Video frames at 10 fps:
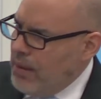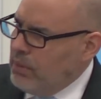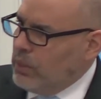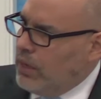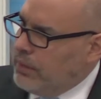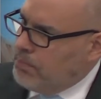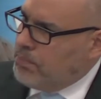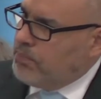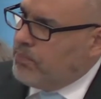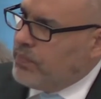Babylon,
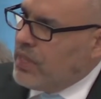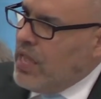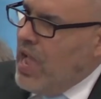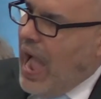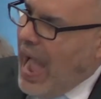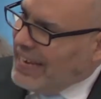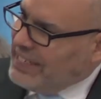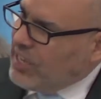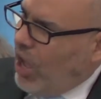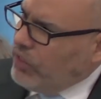
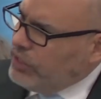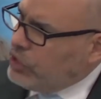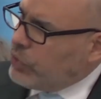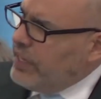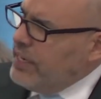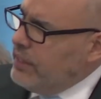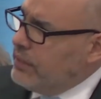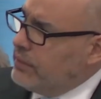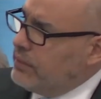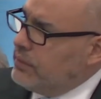idolatry